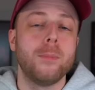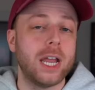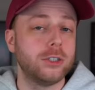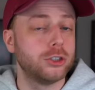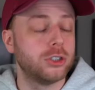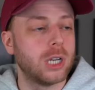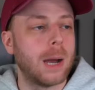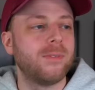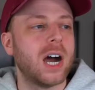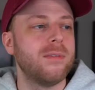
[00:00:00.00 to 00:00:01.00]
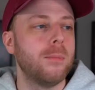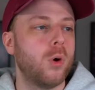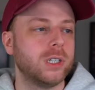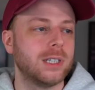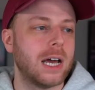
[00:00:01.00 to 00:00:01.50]
Patriots are top 5 in
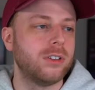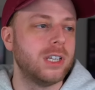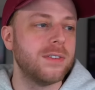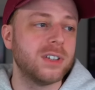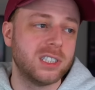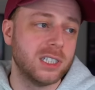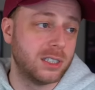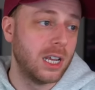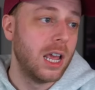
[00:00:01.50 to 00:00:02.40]
points allowed to defenses.